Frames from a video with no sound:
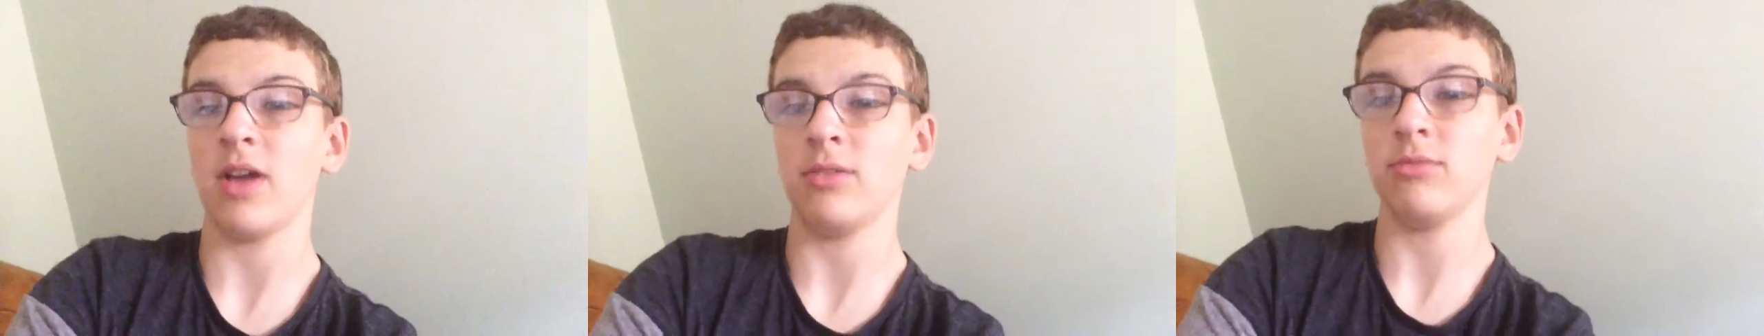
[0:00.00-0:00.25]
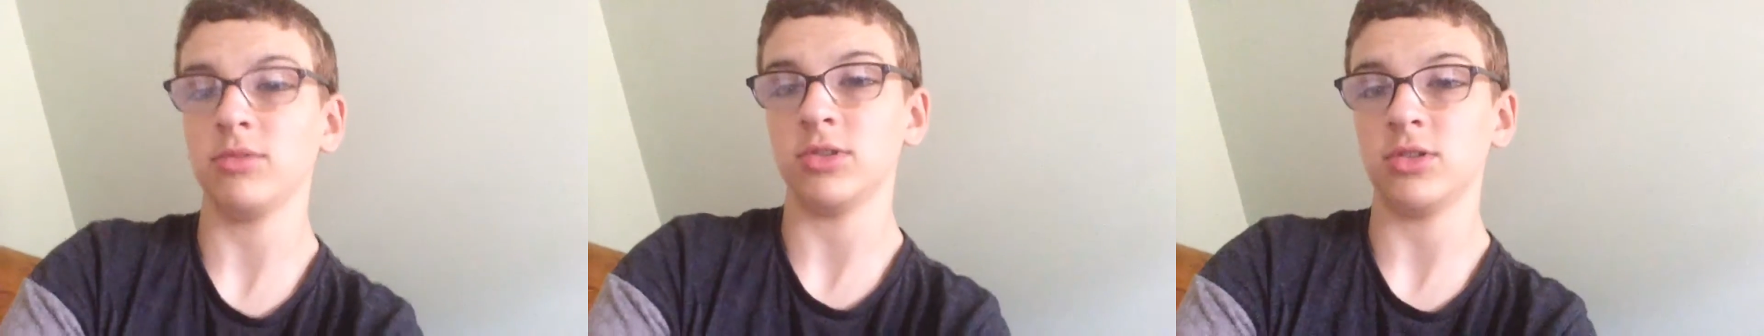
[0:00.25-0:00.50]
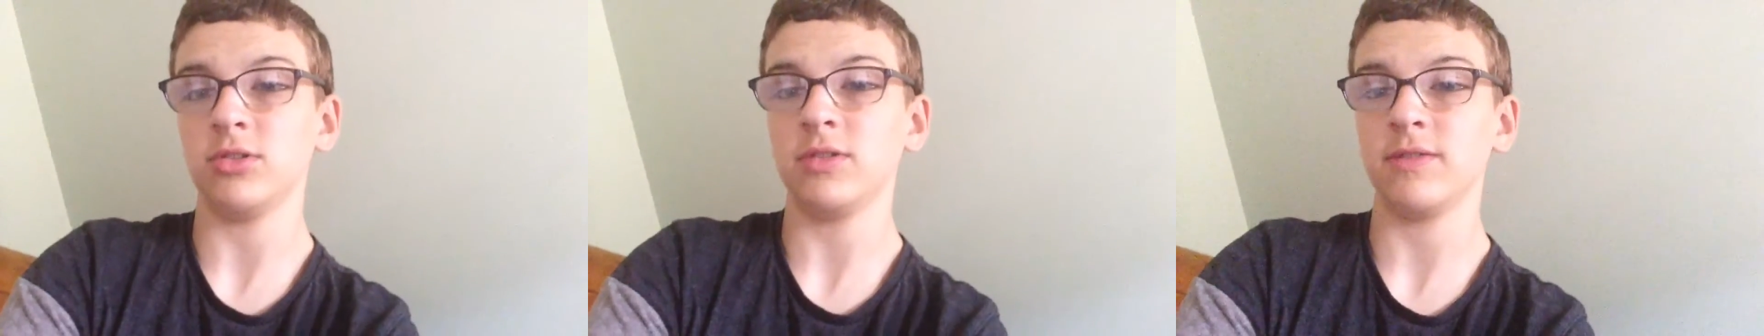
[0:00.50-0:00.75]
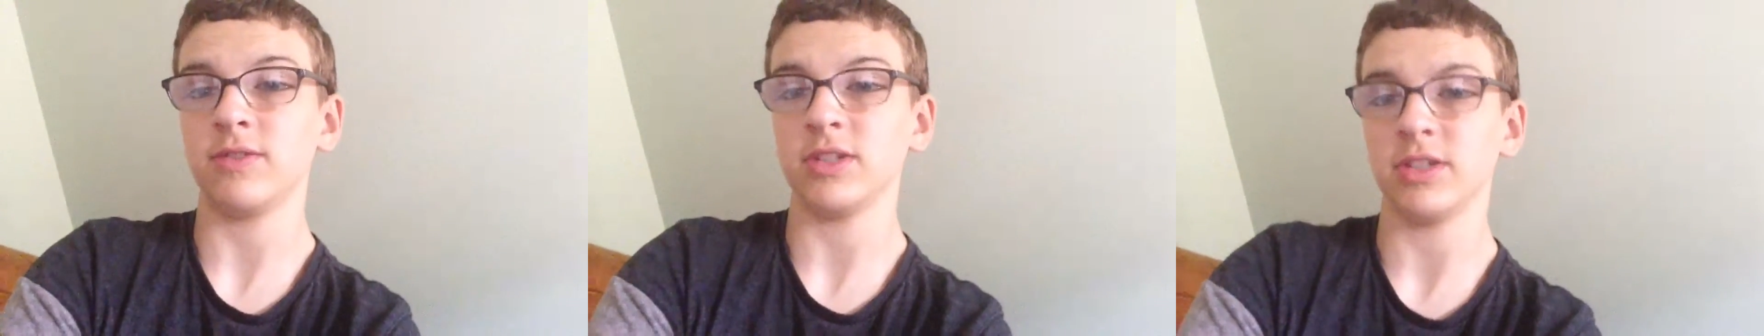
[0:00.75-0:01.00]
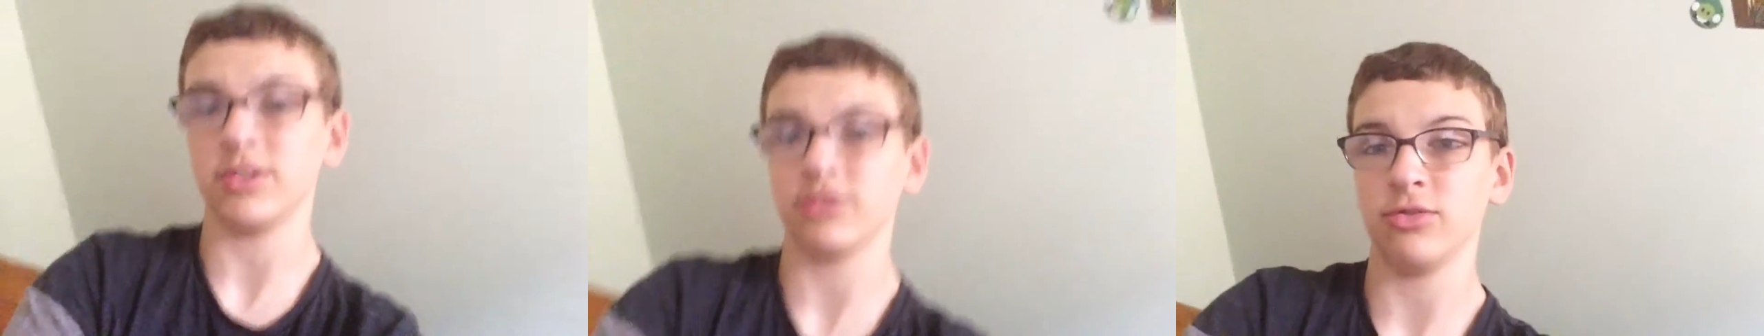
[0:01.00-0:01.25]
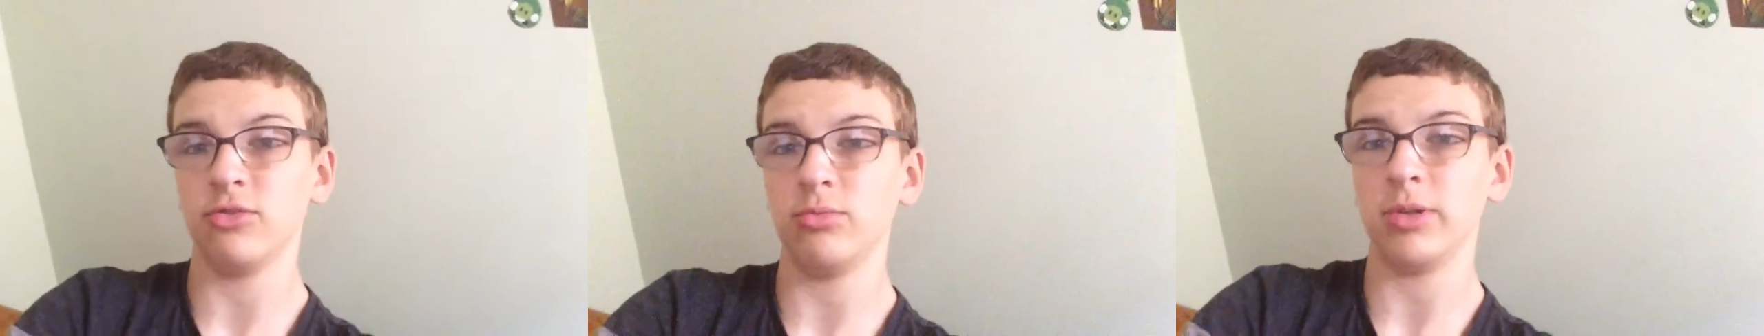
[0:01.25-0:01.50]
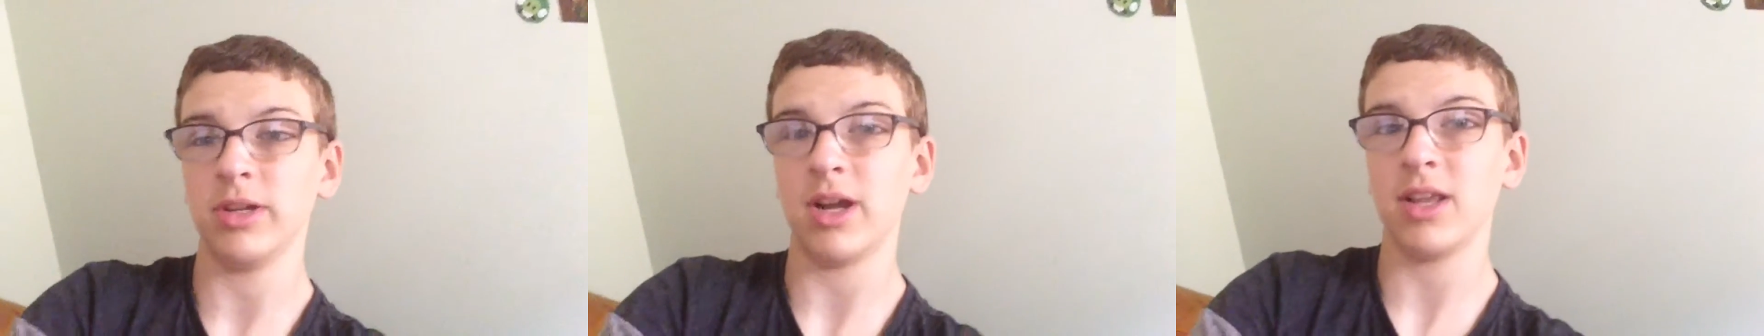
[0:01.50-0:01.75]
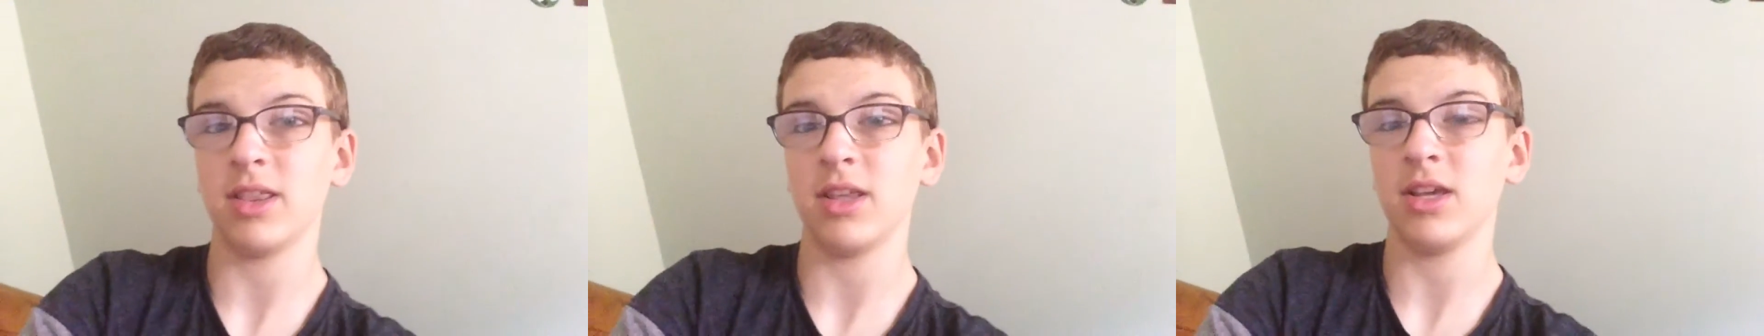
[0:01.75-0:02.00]
I don't know if this is true, but
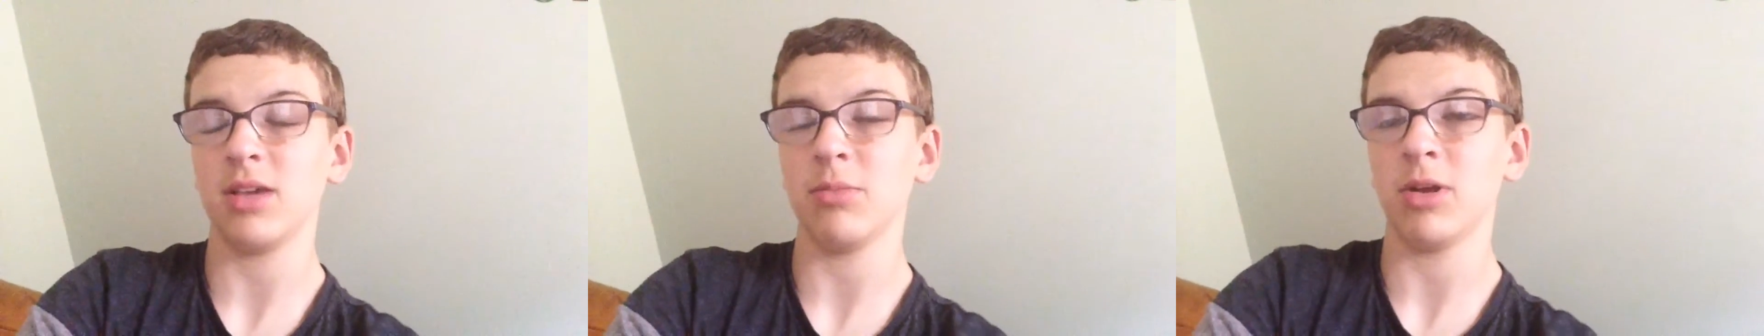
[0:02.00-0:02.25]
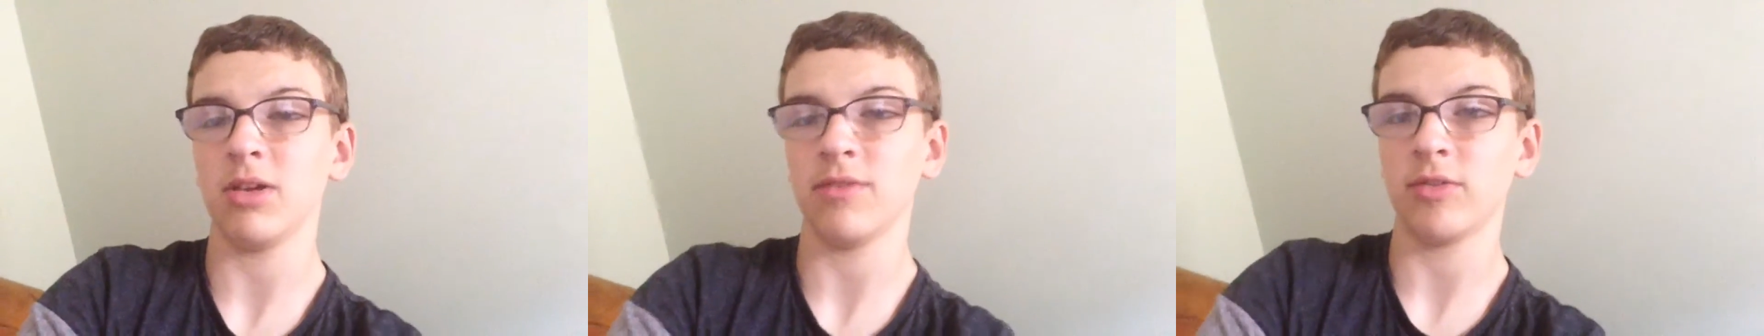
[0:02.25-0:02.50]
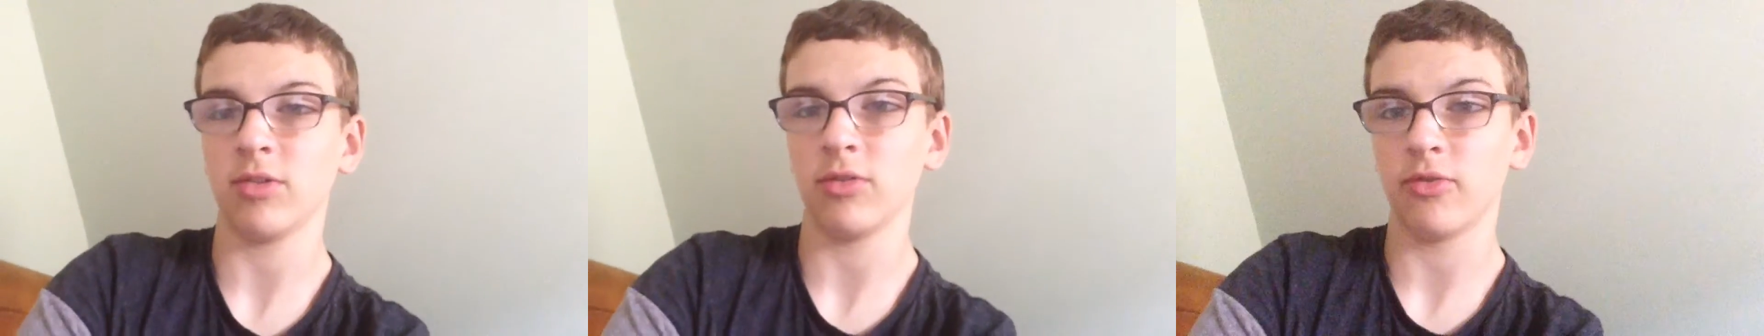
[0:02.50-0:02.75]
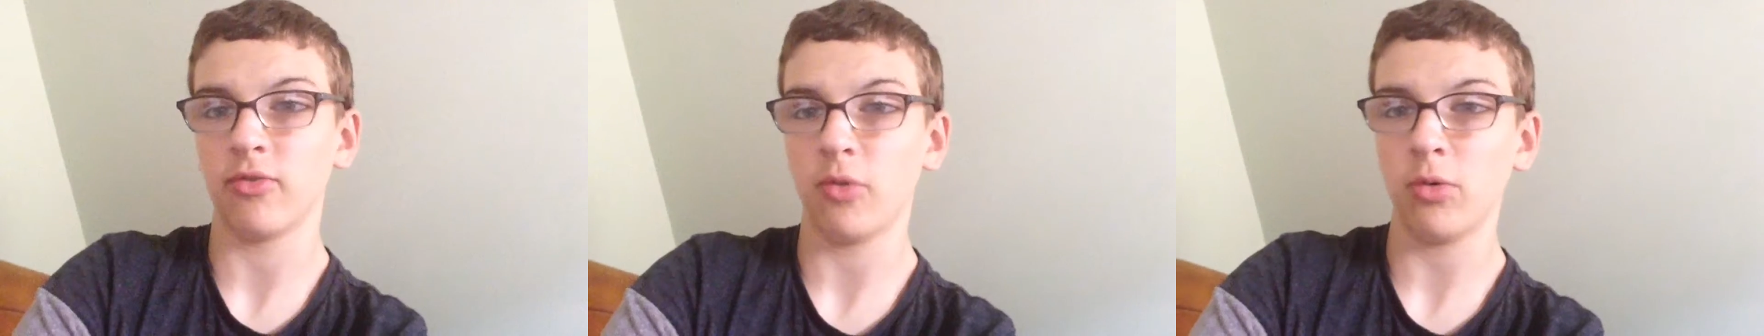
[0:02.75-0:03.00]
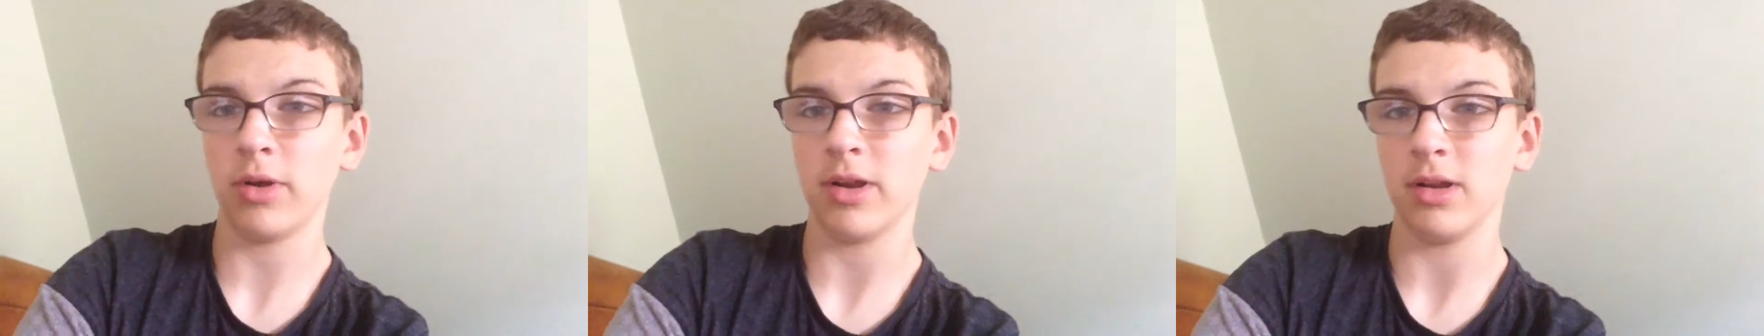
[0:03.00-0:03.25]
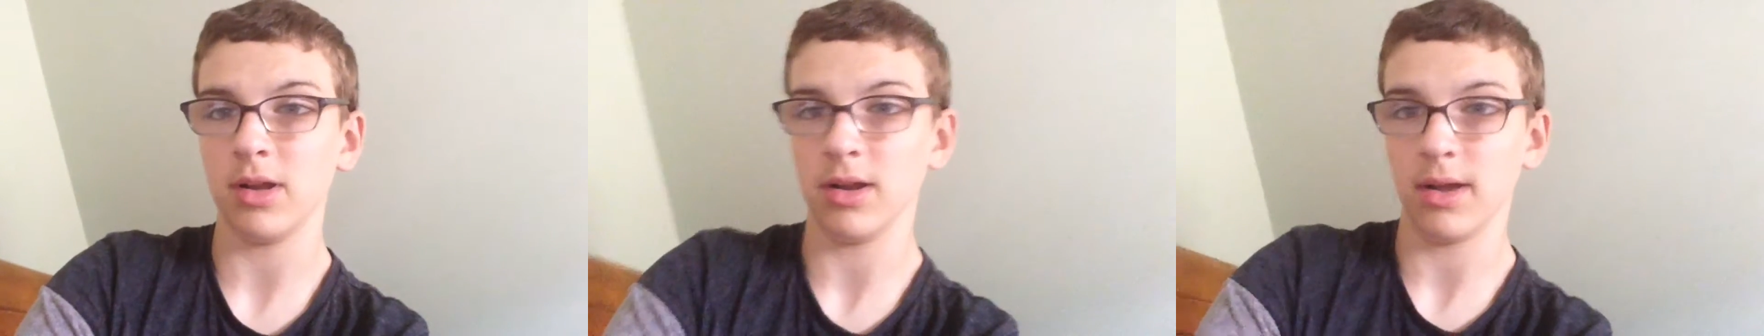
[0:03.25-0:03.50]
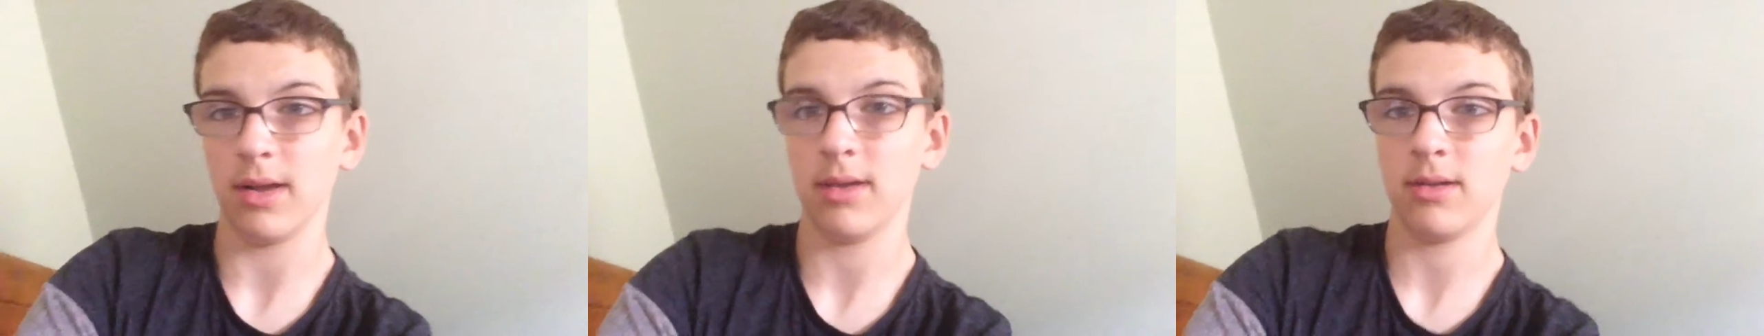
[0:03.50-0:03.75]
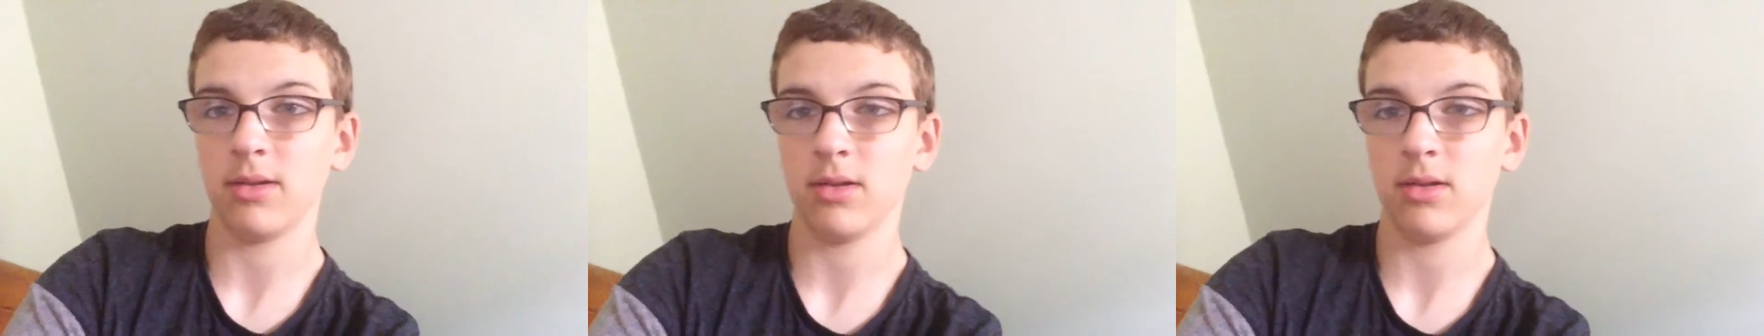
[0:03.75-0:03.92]
I think he might have turned 40 today.